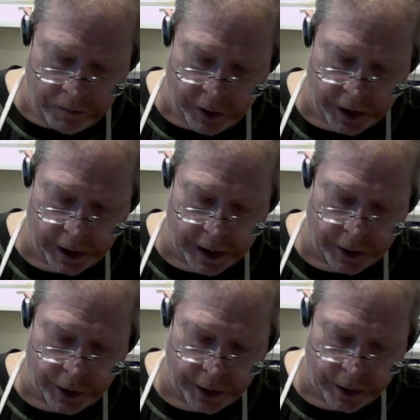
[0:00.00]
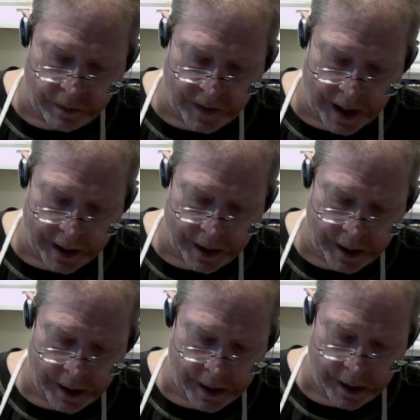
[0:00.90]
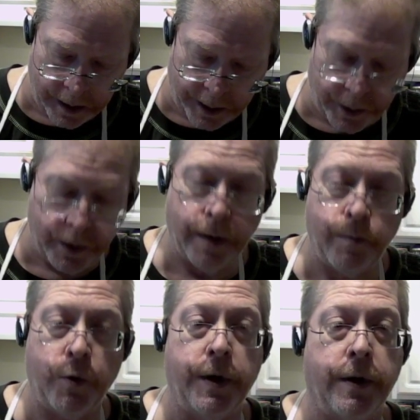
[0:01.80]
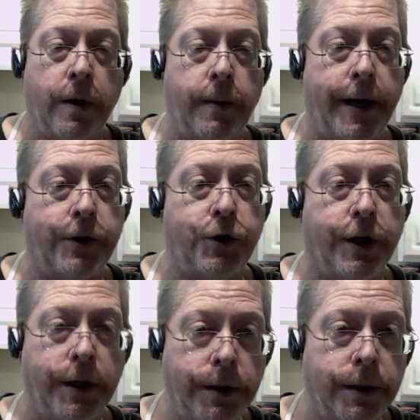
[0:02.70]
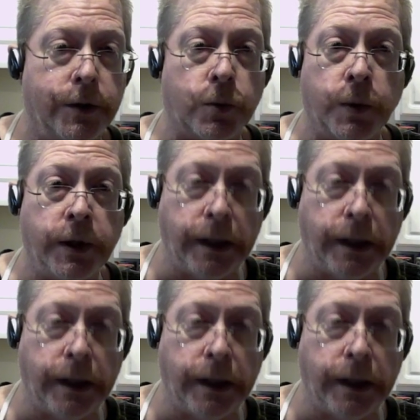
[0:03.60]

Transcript: Just get you some vodka and a cucumber and go at it, cheeky. It's really